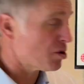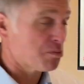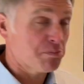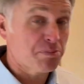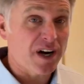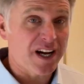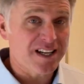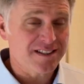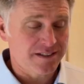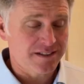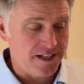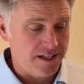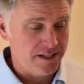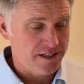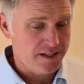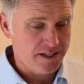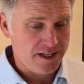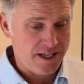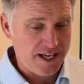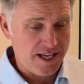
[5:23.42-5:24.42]
prostate
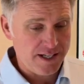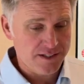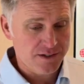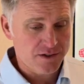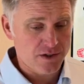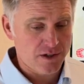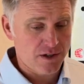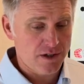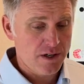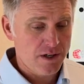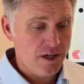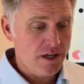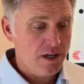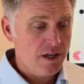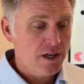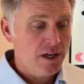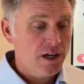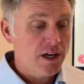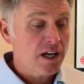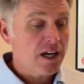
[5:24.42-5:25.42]
cancer.
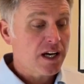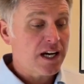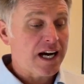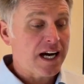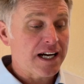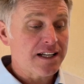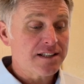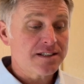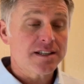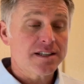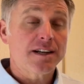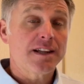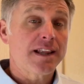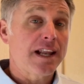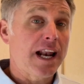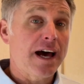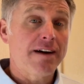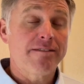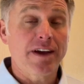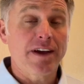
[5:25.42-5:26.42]
Cáncer de
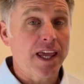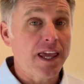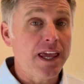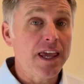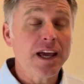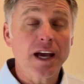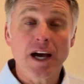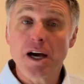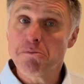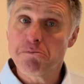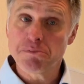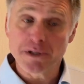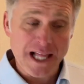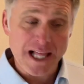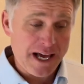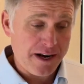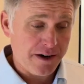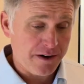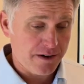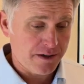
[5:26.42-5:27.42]
la vejiga,
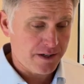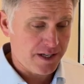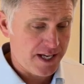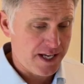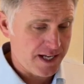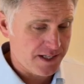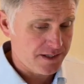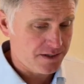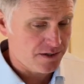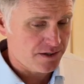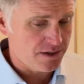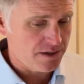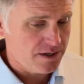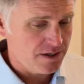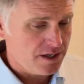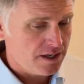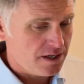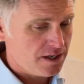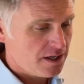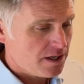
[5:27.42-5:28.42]
bladder cancer.
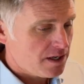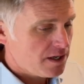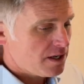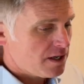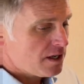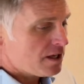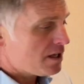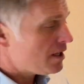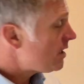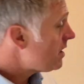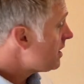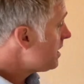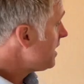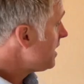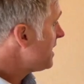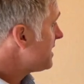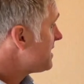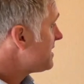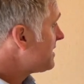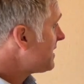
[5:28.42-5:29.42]
Y
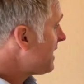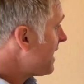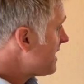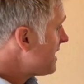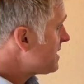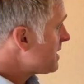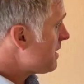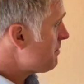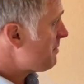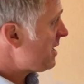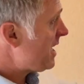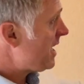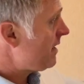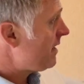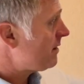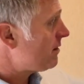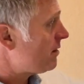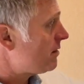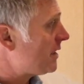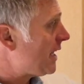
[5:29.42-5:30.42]

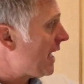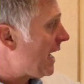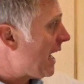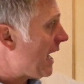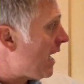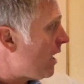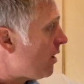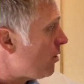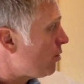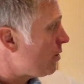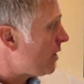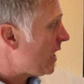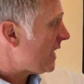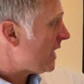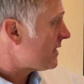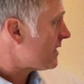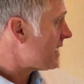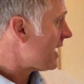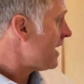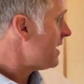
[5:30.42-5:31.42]
estrechamiento de la
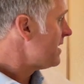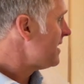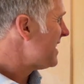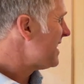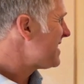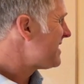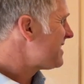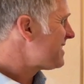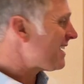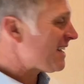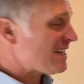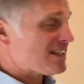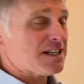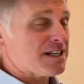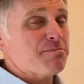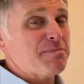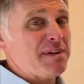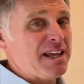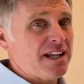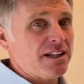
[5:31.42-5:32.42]
uretra.
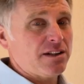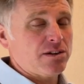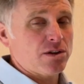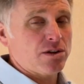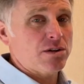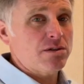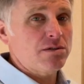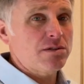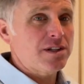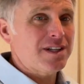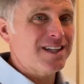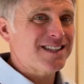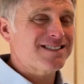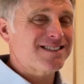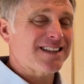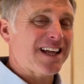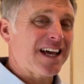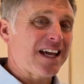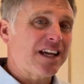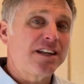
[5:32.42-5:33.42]
Estrechamiento, it's
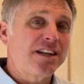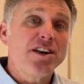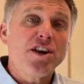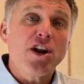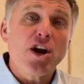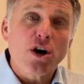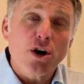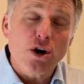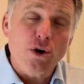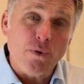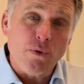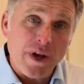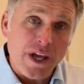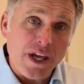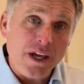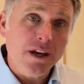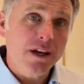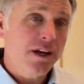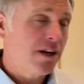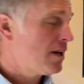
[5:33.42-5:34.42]
like
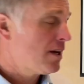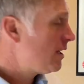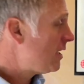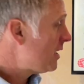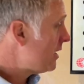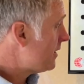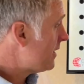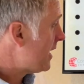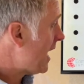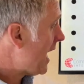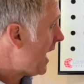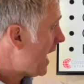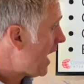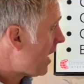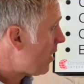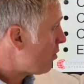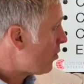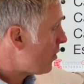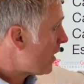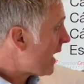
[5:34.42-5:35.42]
narrowing de la
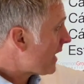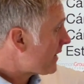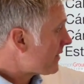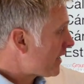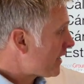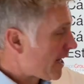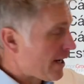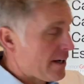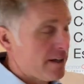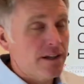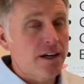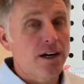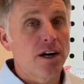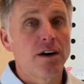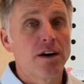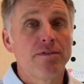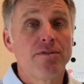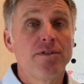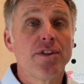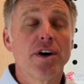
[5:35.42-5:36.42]
uretra,
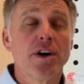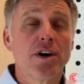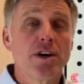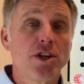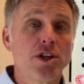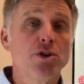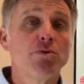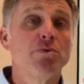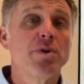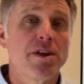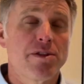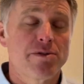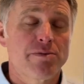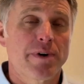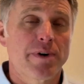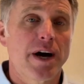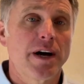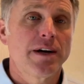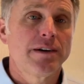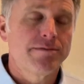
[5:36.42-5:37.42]
of the
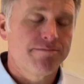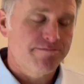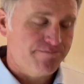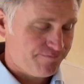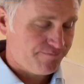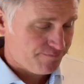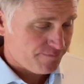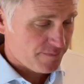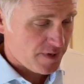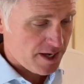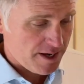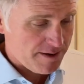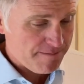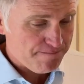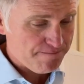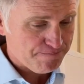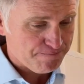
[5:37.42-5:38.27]
urethra. Okay?